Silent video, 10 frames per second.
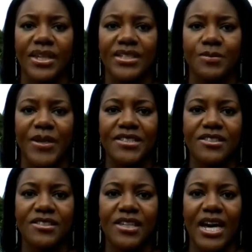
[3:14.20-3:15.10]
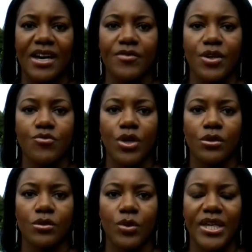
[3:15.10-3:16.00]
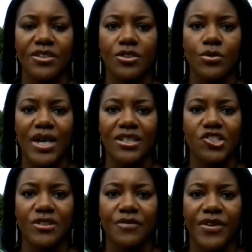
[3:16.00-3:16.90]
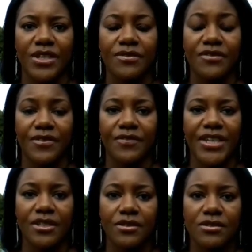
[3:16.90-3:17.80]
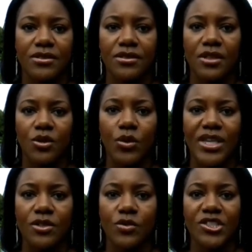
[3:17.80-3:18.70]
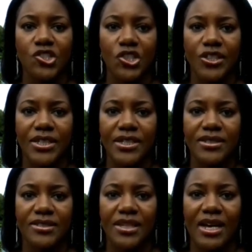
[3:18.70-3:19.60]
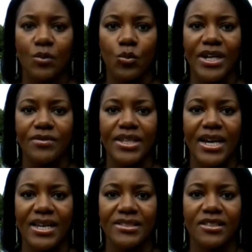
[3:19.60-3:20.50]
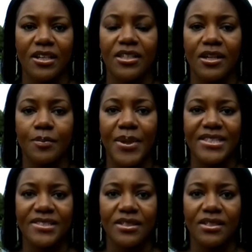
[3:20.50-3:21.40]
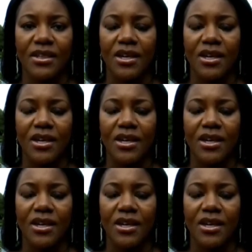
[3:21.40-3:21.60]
it's better to have a role where you actually feel fulfilled, where you enjoy it, and where it has like a better,